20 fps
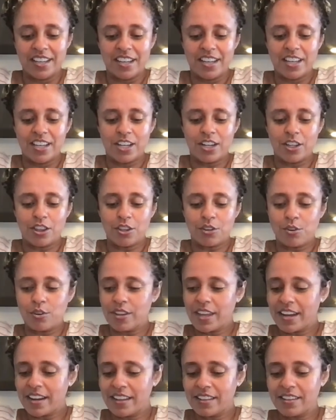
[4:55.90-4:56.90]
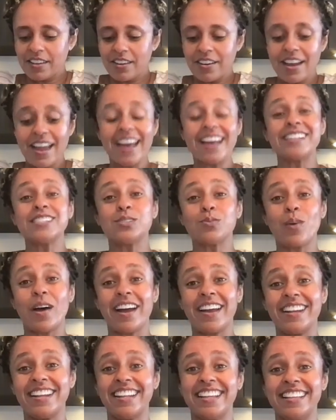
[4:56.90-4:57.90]
Gonna throw that in there, hence why I
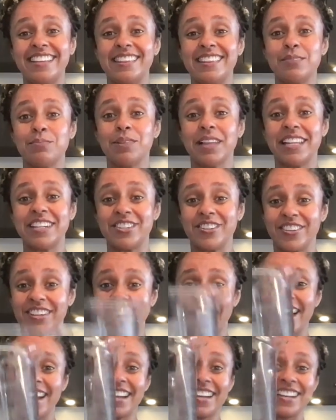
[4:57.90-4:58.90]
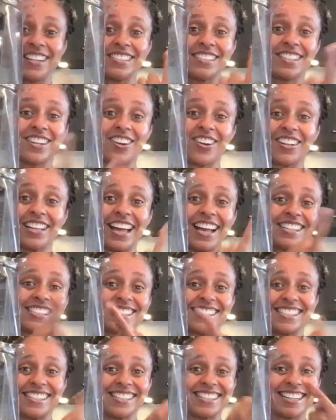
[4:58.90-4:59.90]
need the blender, yeah, because it all has
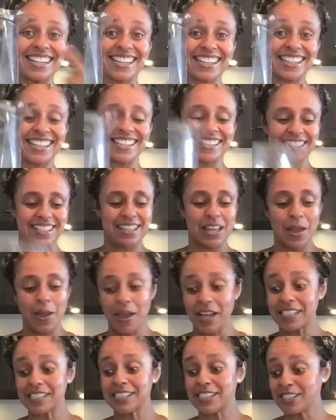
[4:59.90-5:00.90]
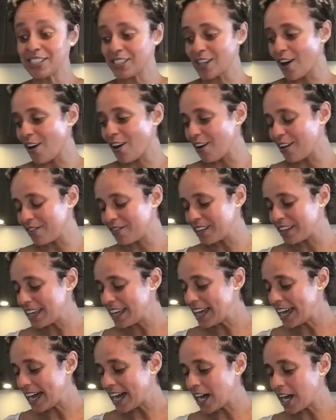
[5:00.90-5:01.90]
to dissolve.
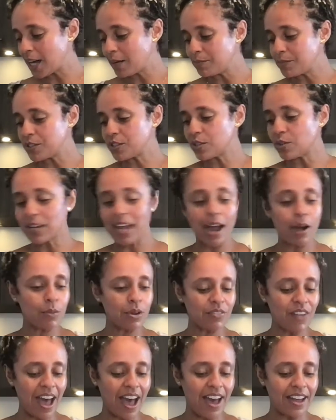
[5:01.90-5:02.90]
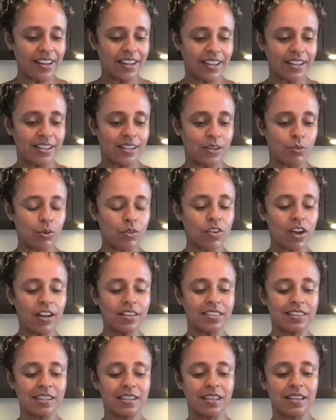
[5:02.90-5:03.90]
So now we've got
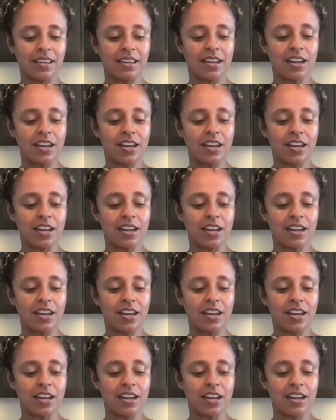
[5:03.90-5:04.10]
the